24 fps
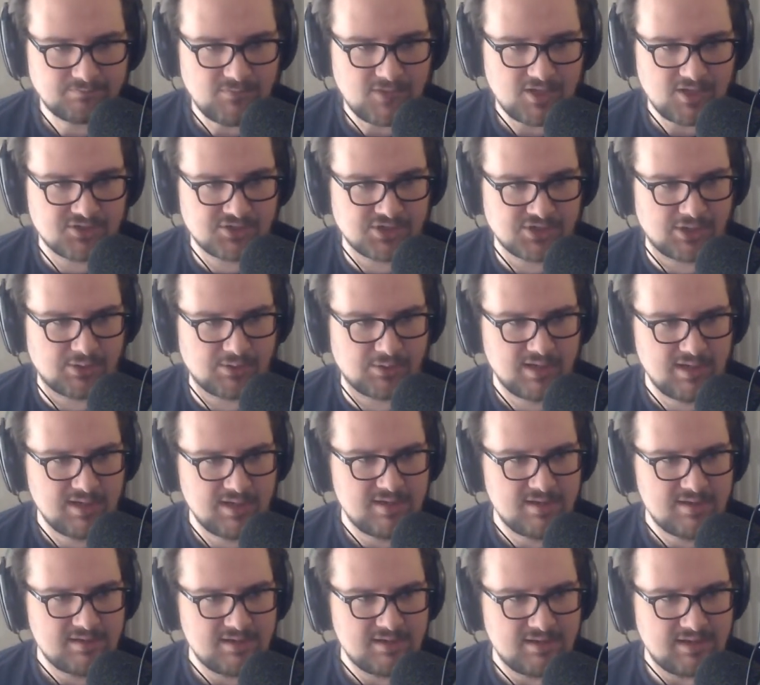So
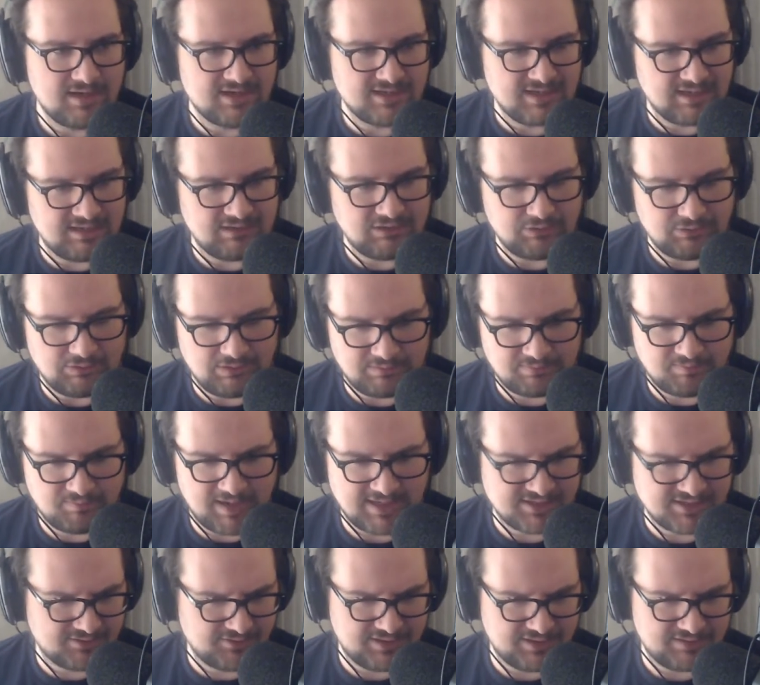it
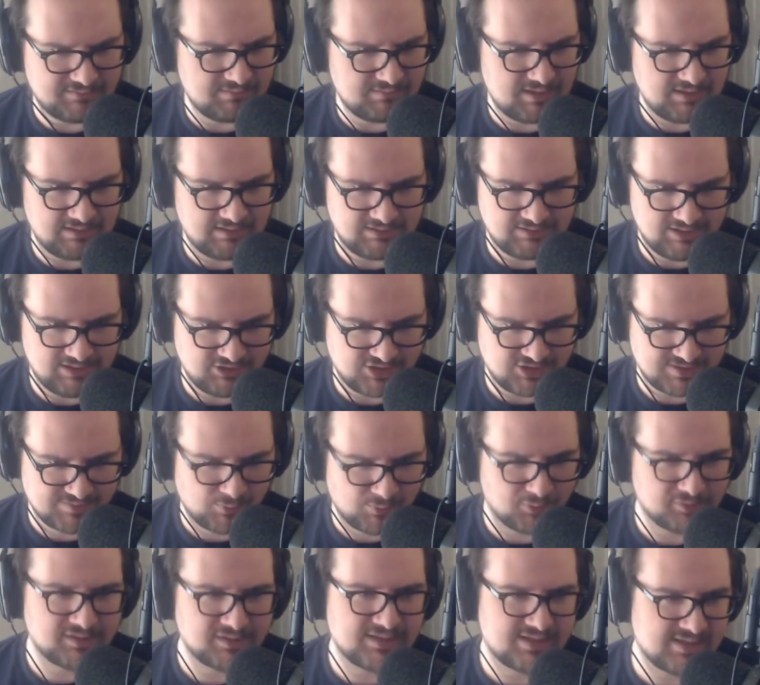basically it's just more
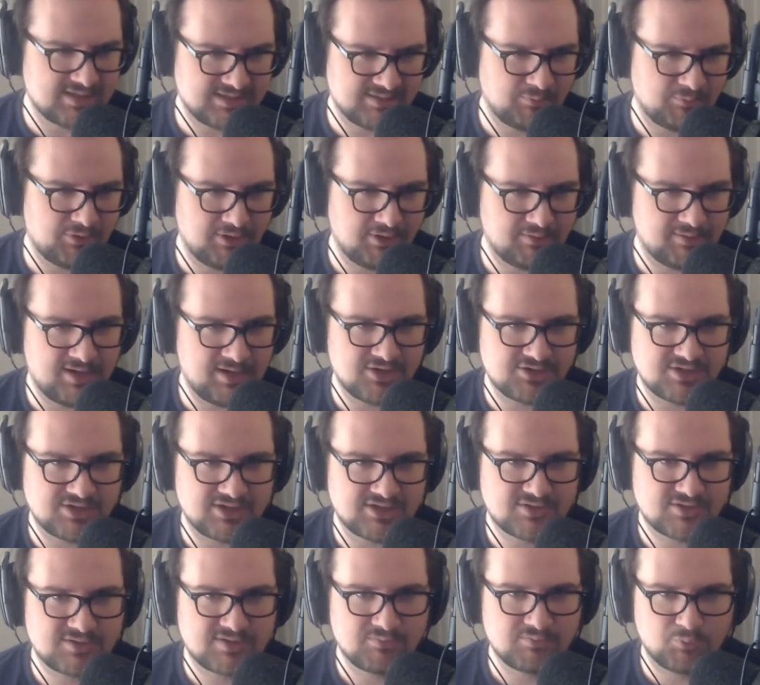consistent with
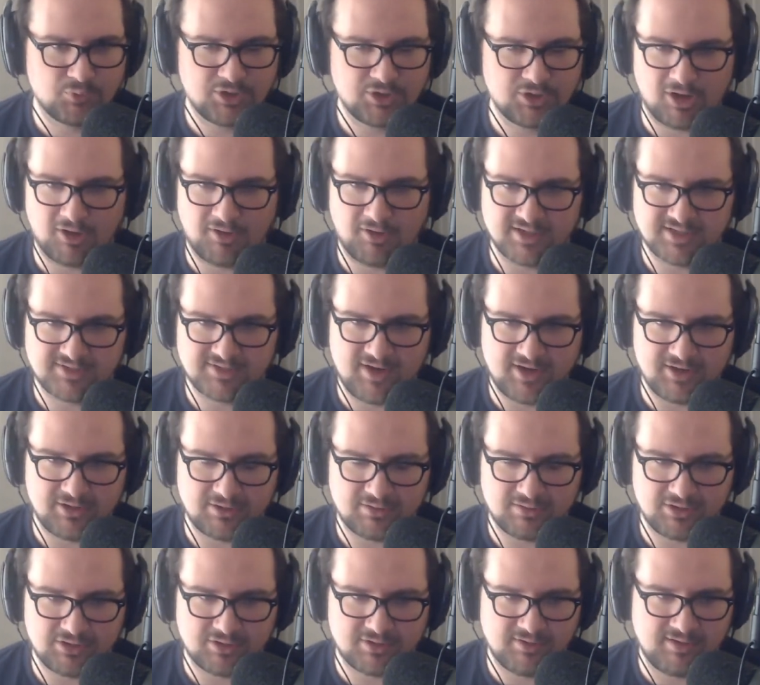integrations, regardless of how you're
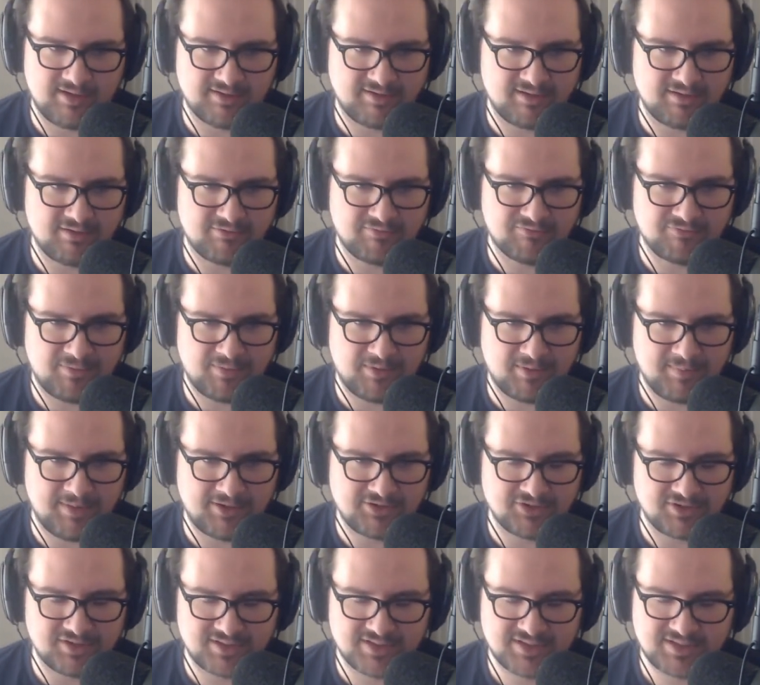collecting from their
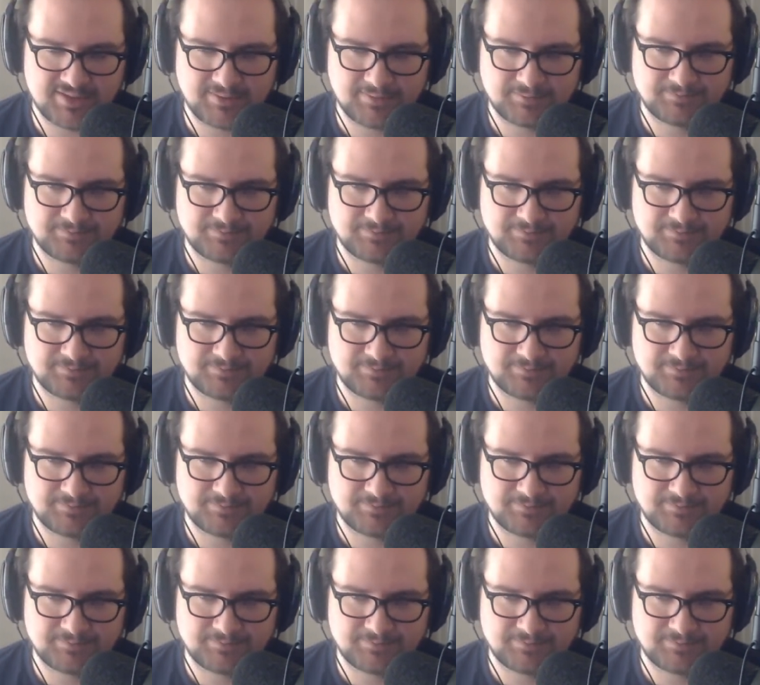metrics.